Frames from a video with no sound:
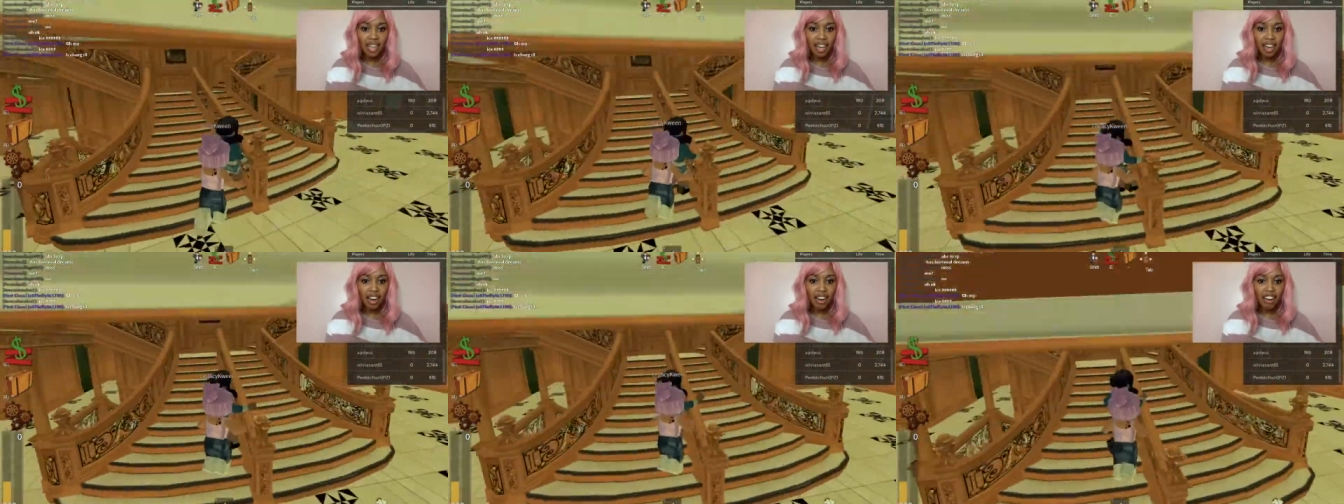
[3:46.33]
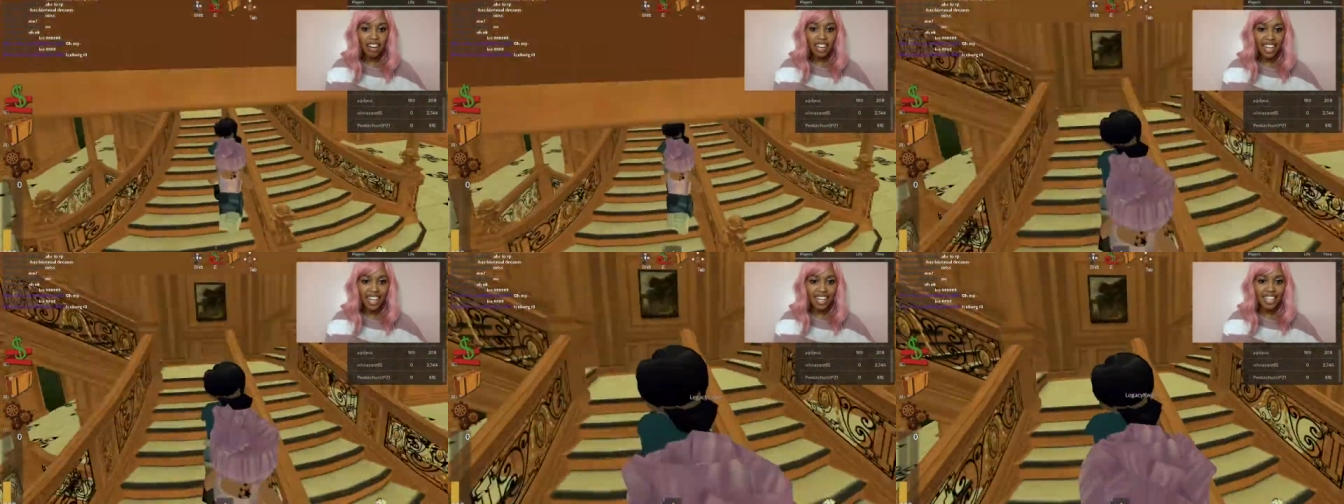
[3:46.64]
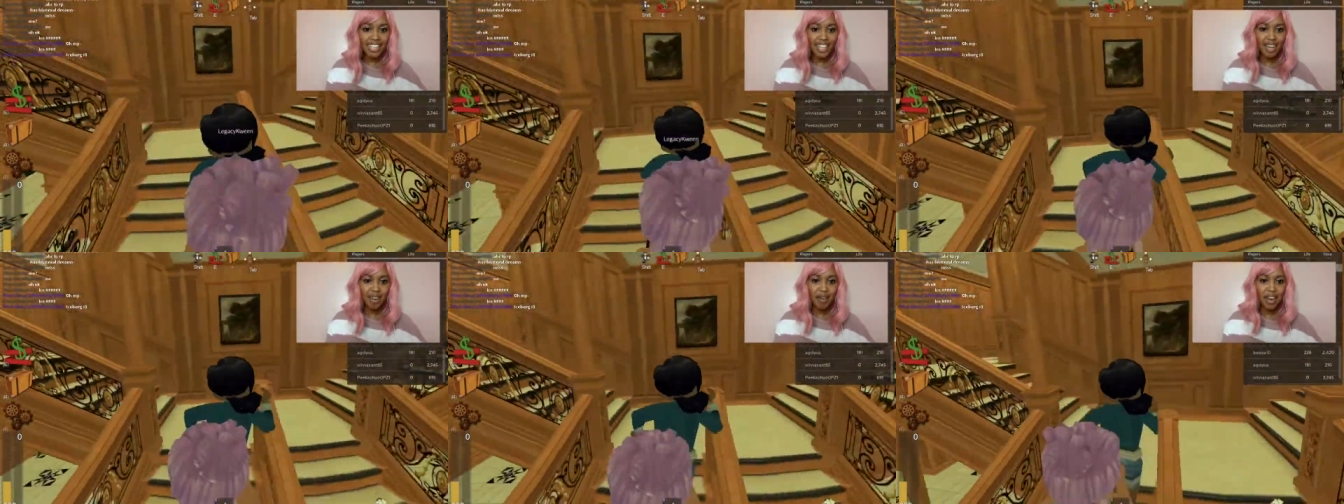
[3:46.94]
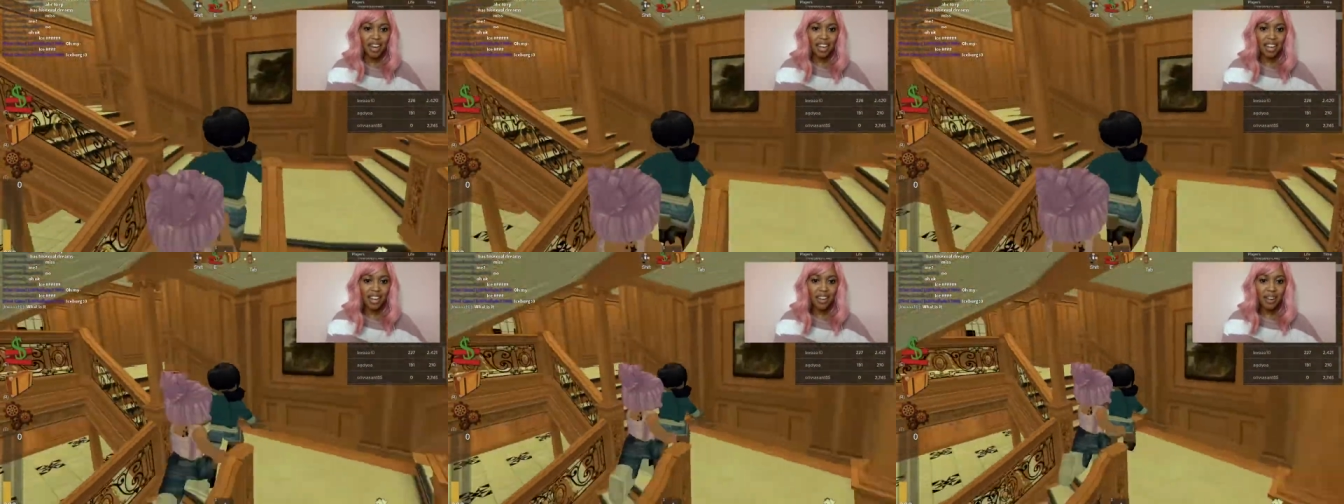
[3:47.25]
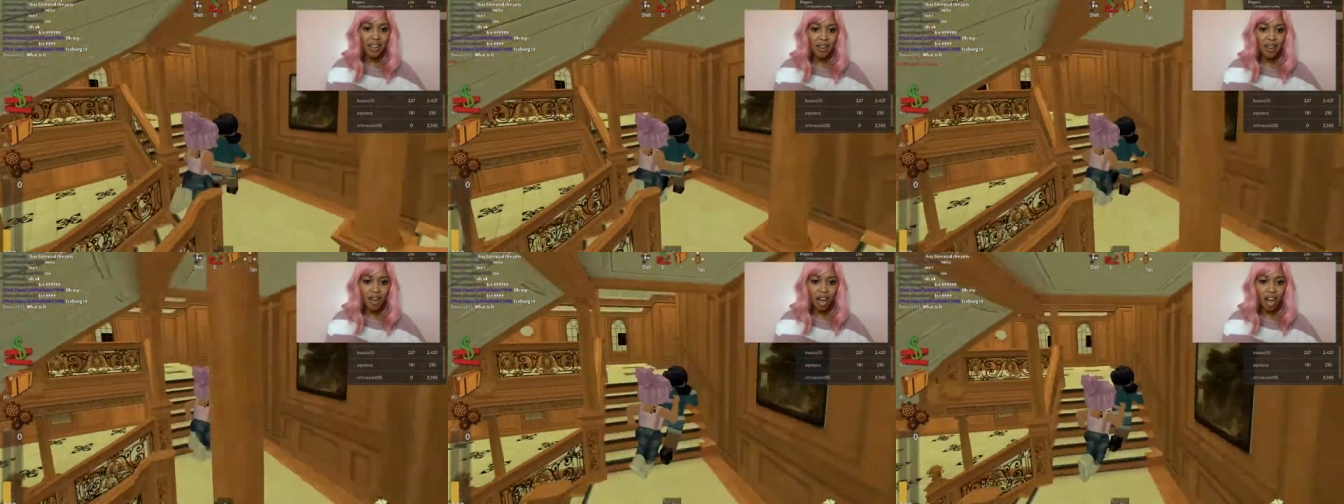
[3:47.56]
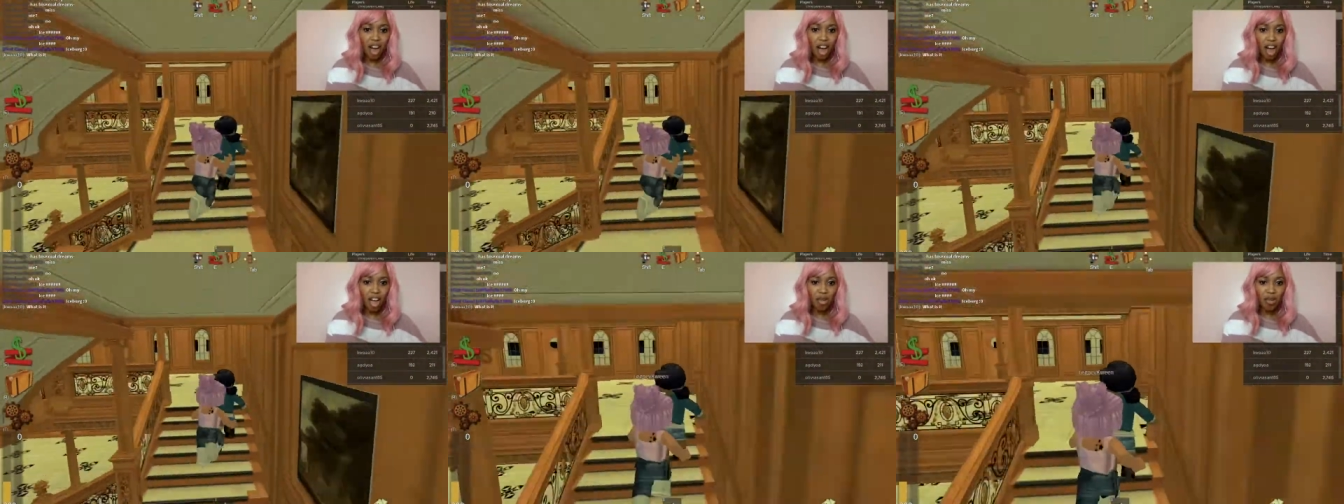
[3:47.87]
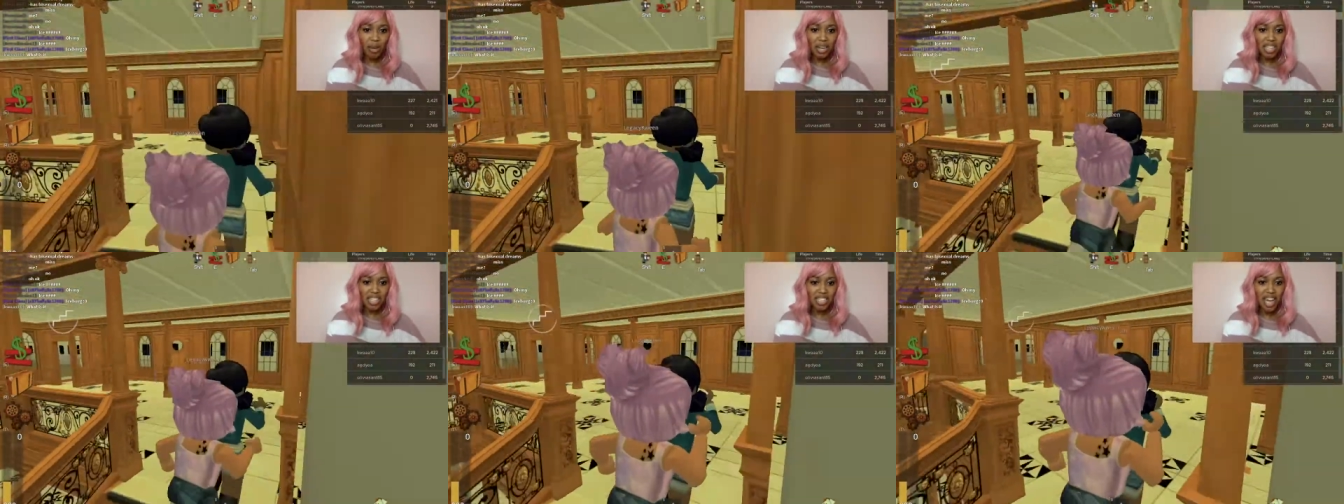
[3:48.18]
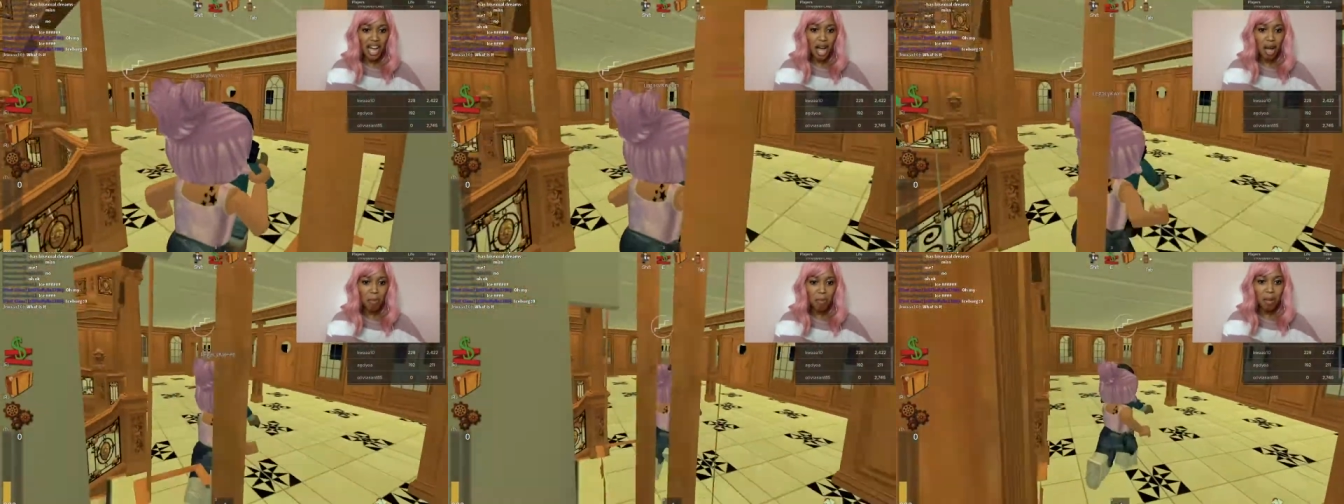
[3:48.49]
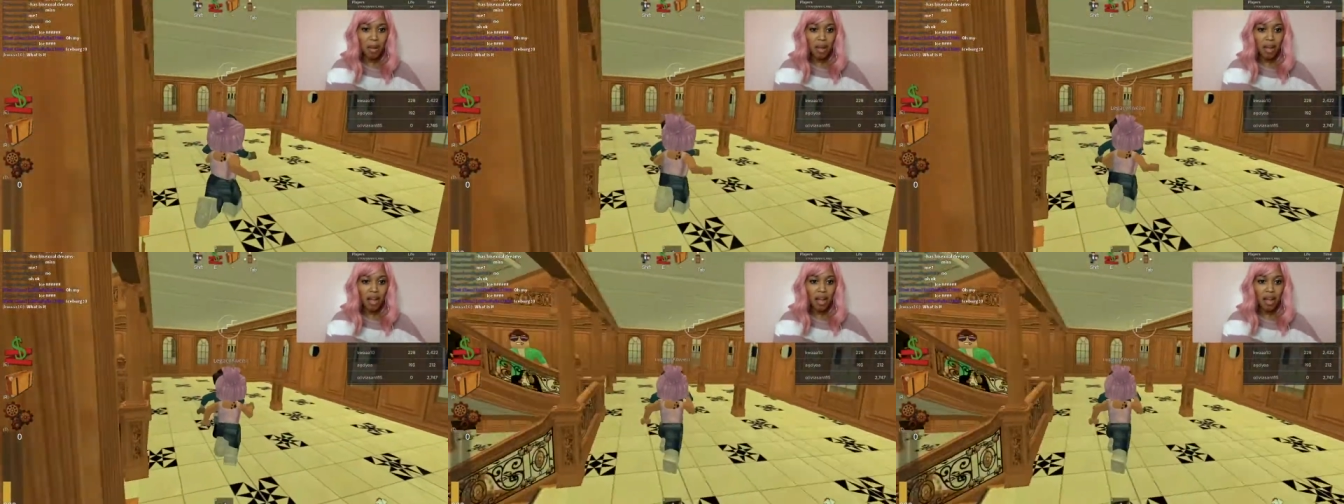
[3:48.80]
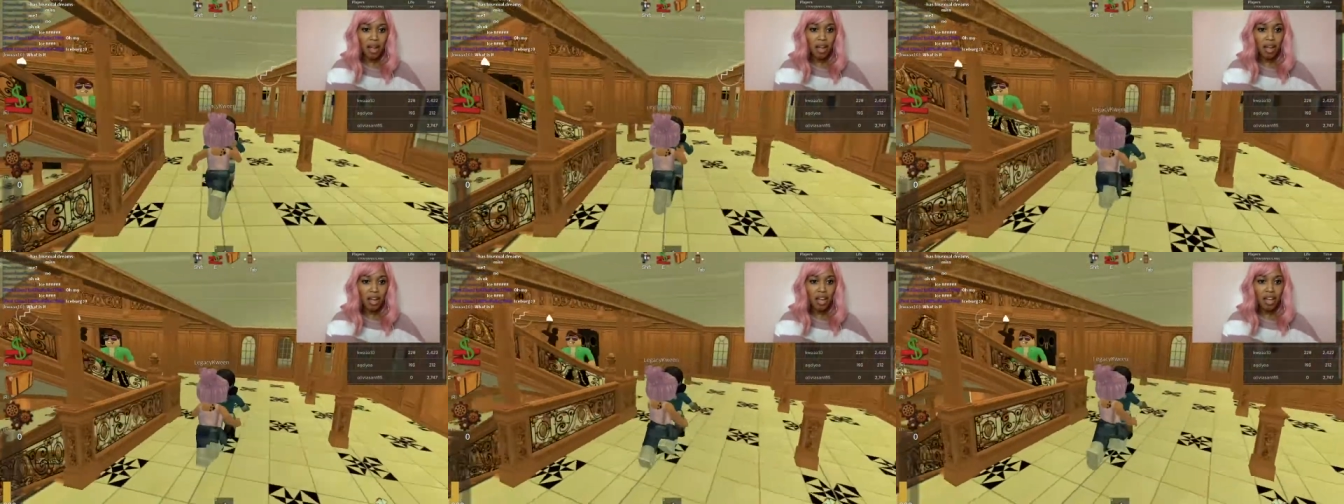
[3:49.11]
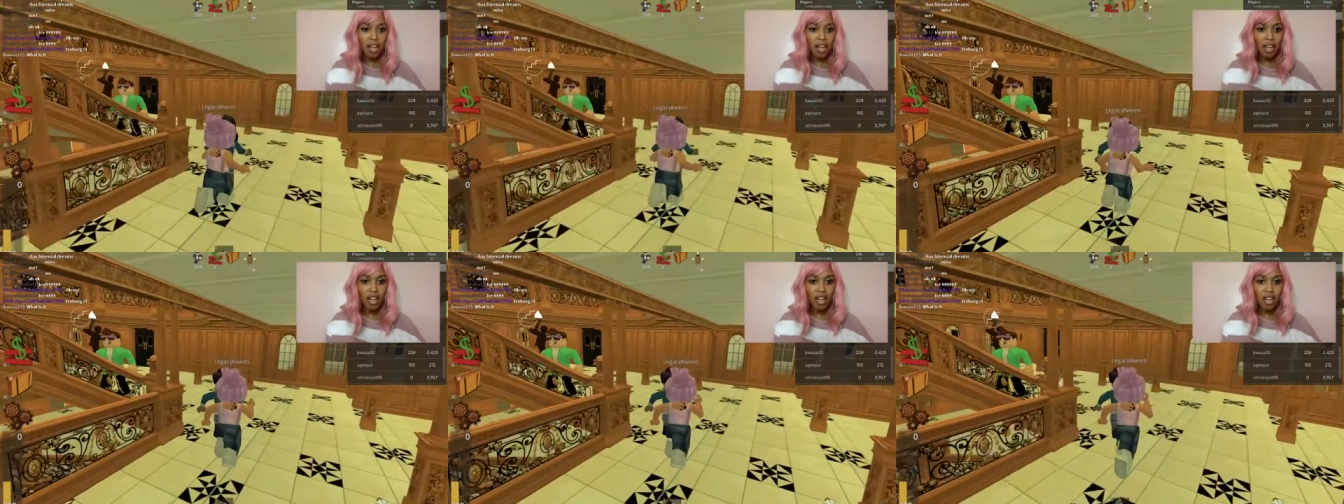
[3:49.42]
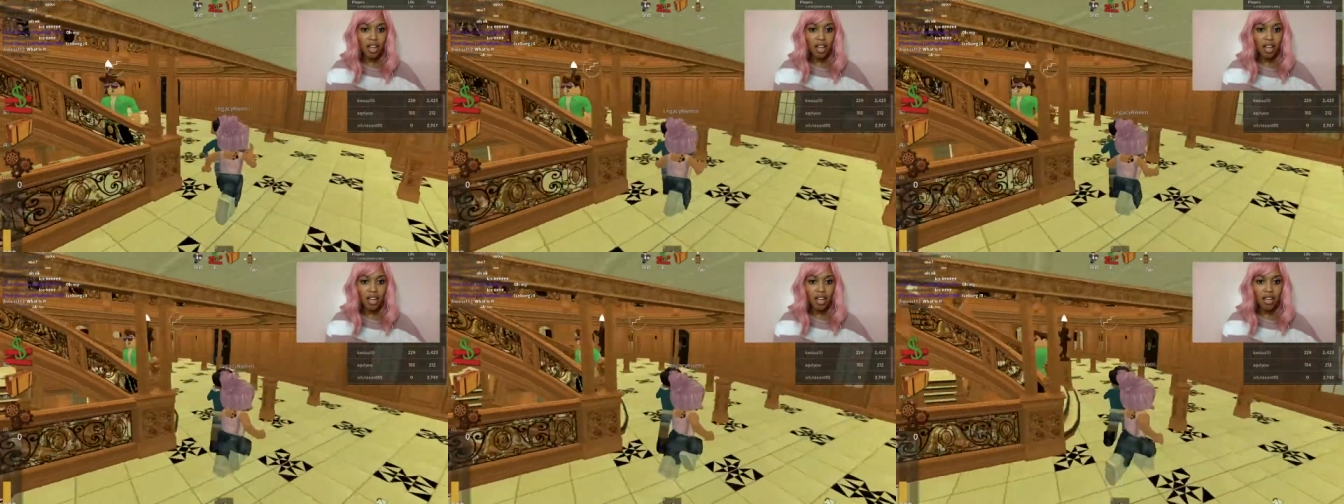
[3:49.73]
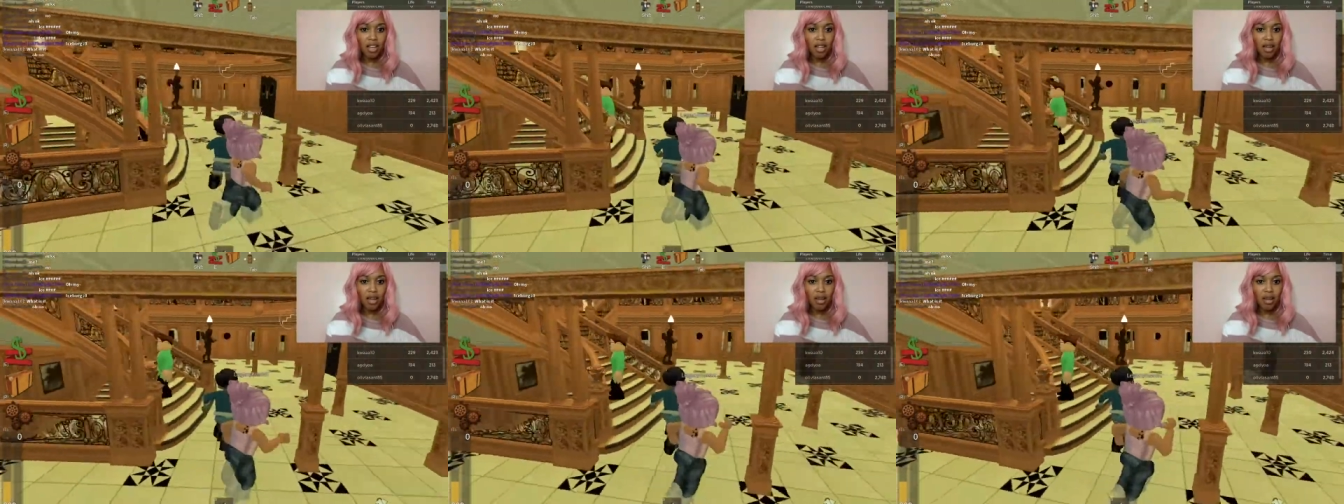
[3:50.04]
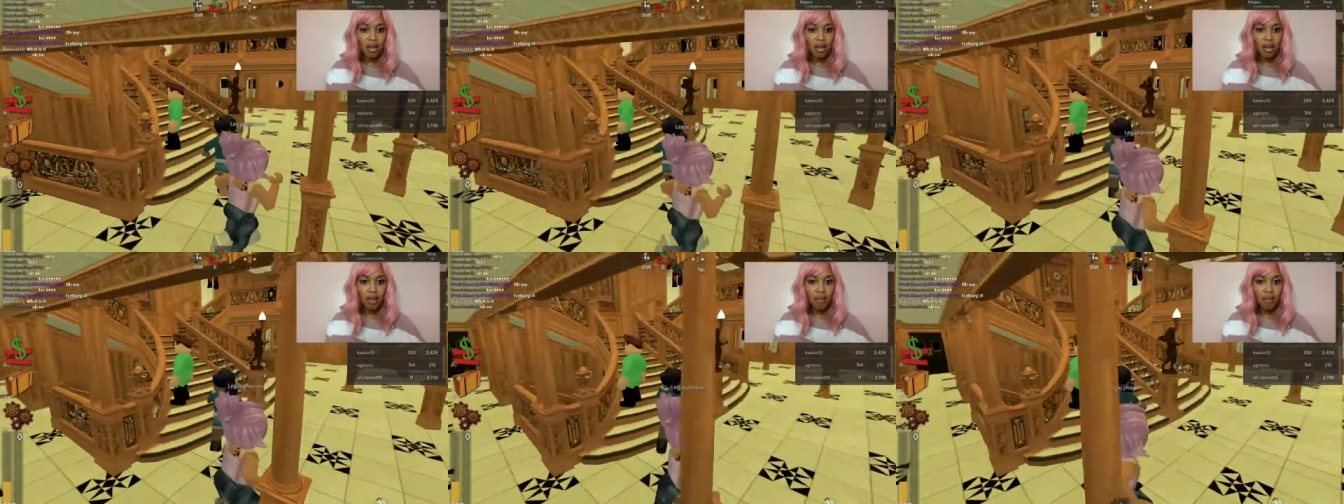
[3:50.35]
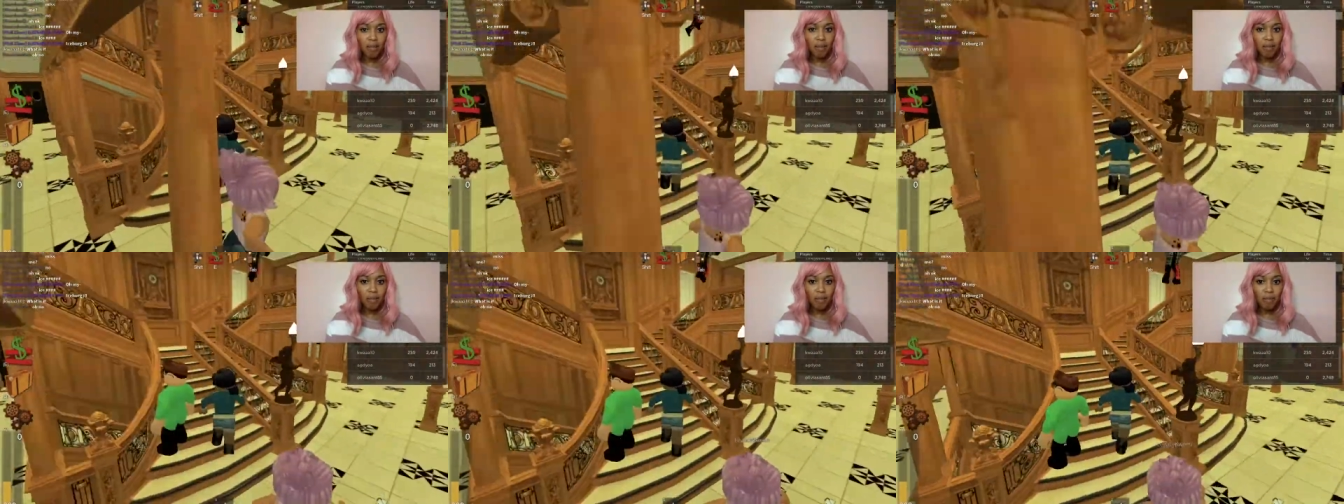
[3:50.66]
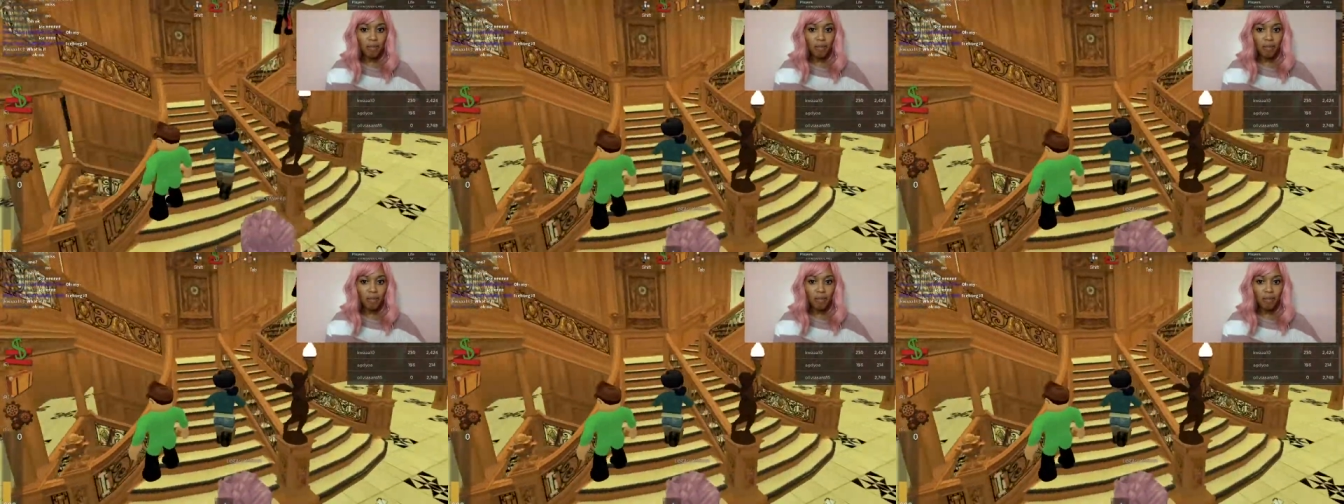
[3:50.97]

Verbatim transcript: on! Hurry, Legacy Queen! All the way to the top!